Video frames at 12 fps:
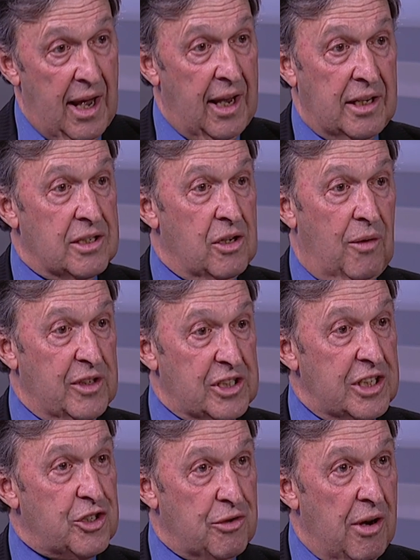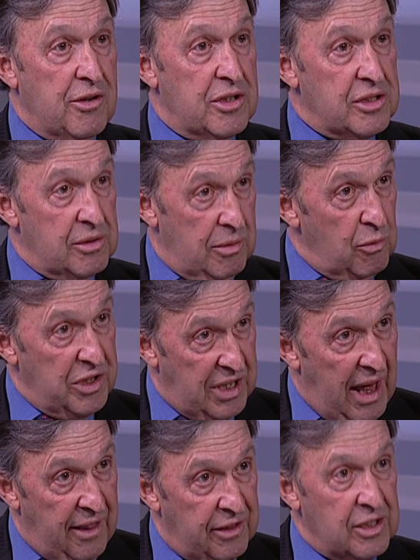and obviously Schroders, with
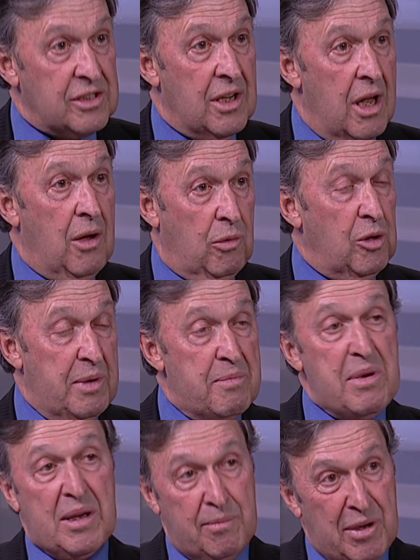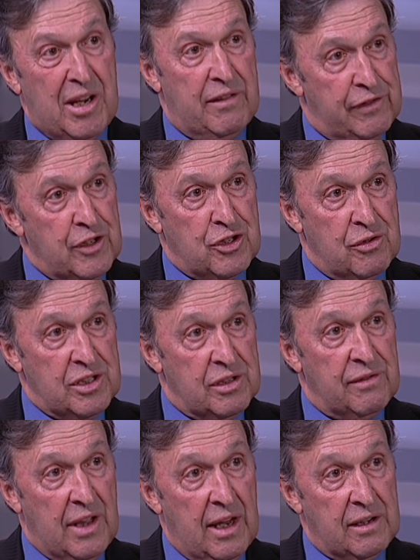others, will be big beneficiaries
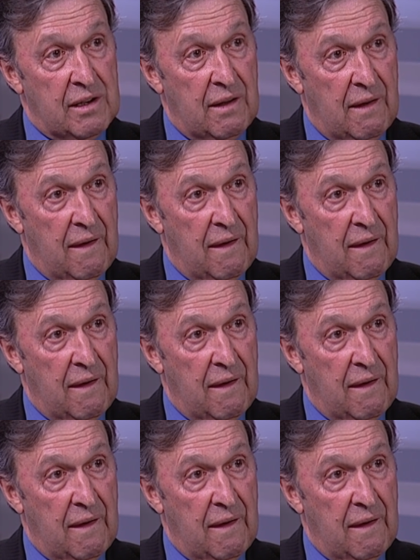of that.